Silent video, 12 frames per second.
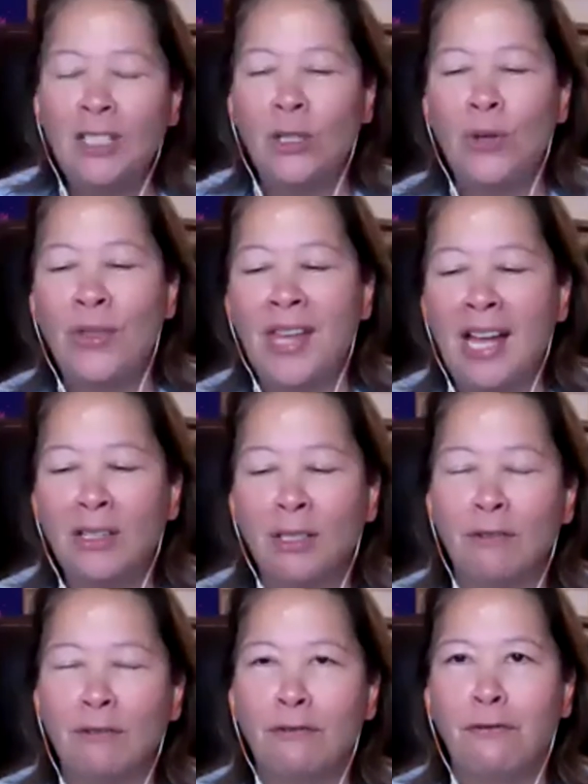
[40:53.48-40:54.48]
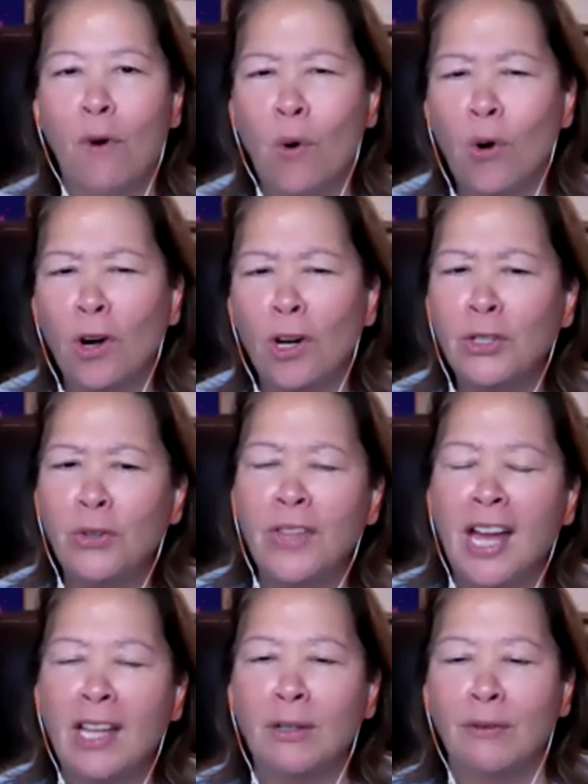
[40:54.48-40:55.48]
2004,
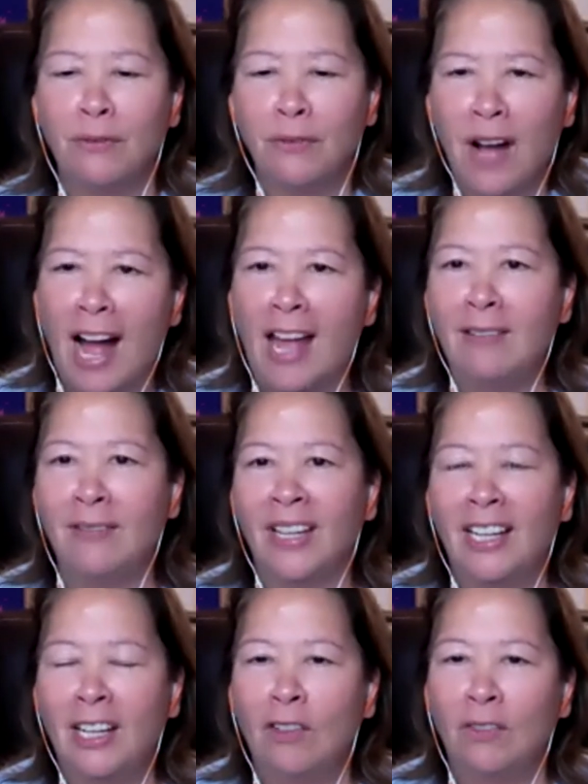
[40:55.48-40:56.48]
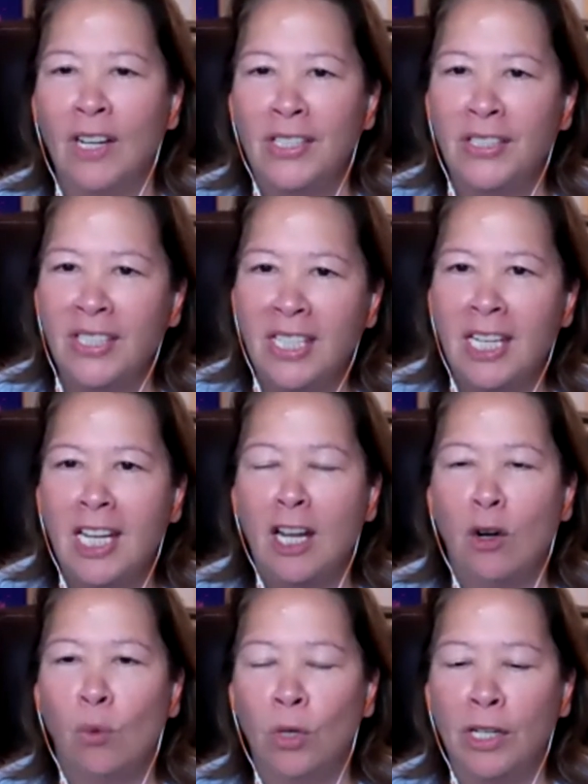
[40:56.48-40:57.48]
2005, Rusty
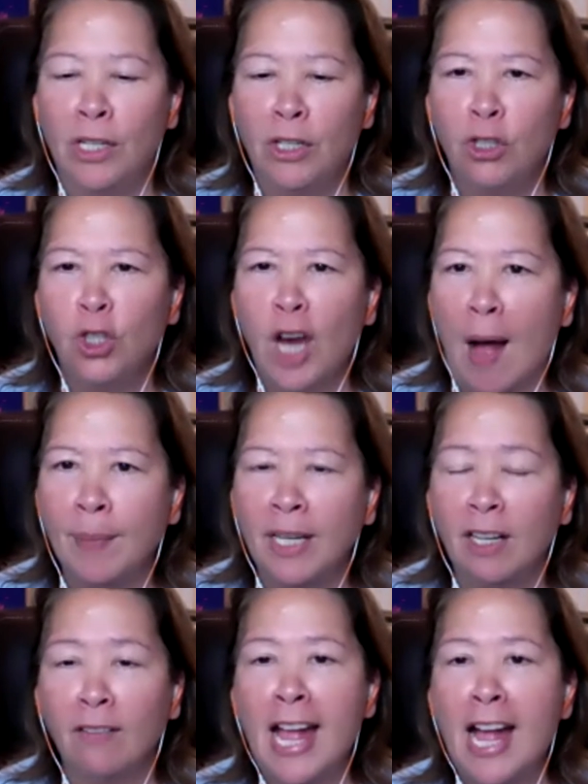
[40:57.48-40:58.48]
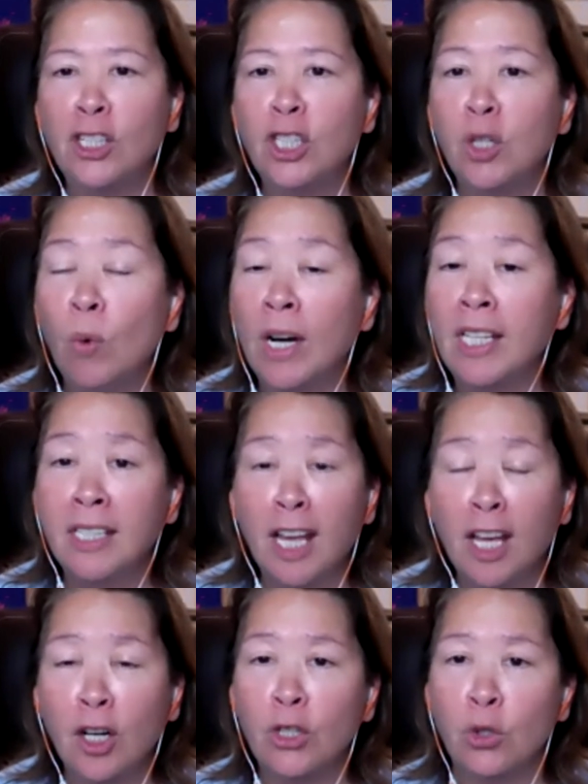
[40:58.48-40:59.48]
was shopping around. She wanted to
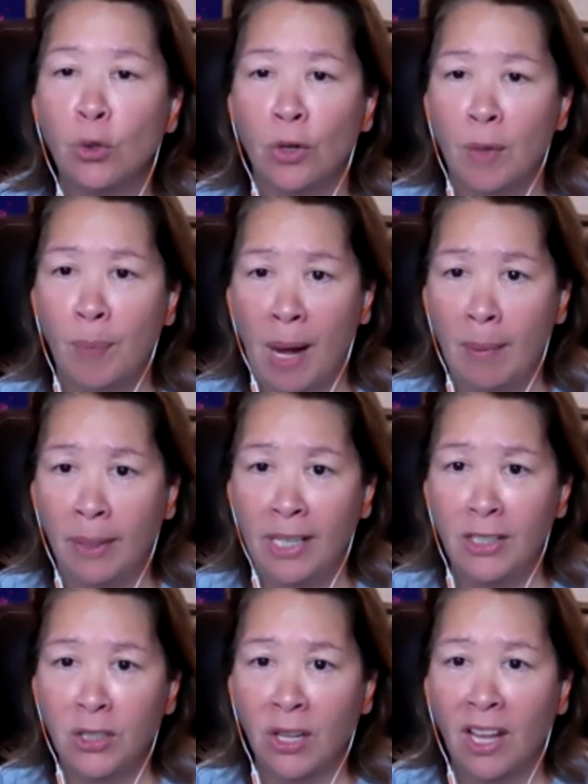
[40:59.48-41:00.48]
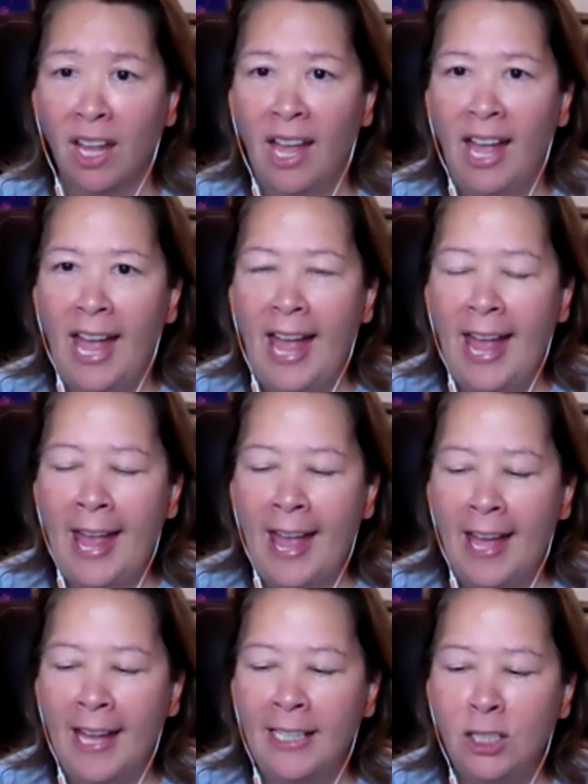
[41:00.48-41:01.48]
get her story published.
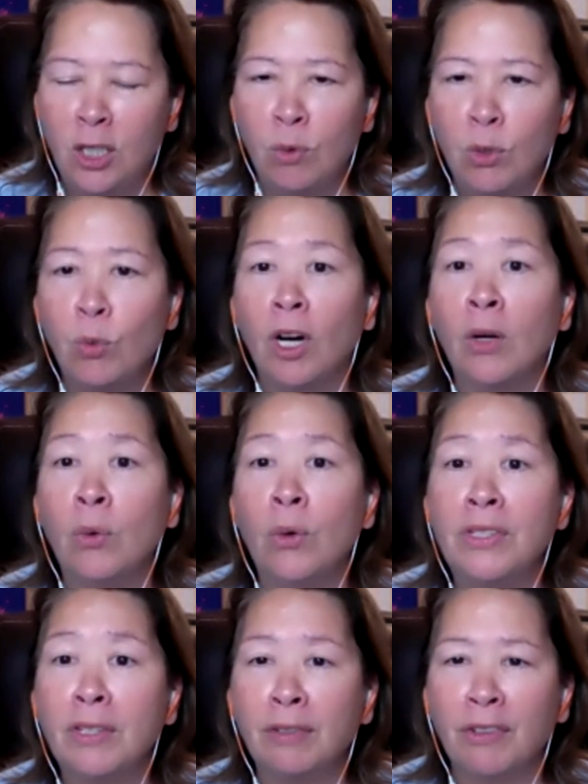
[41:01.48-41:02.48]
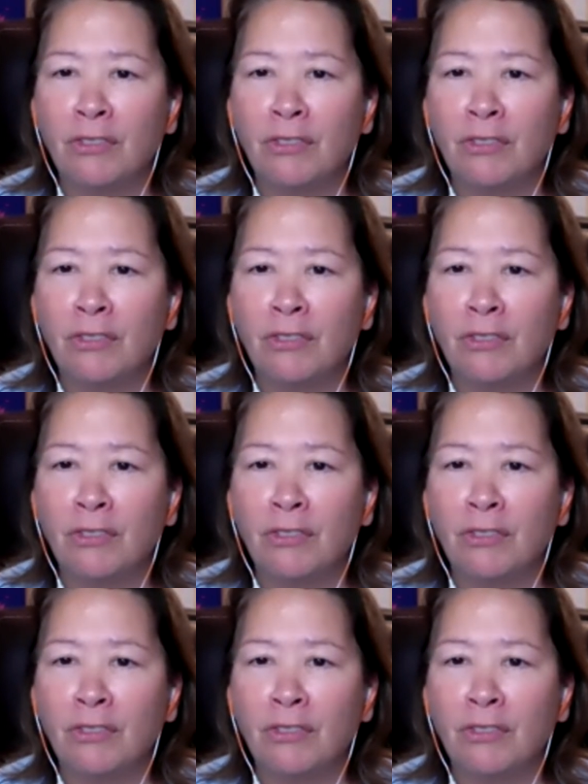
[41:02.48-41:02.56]
And she was working with different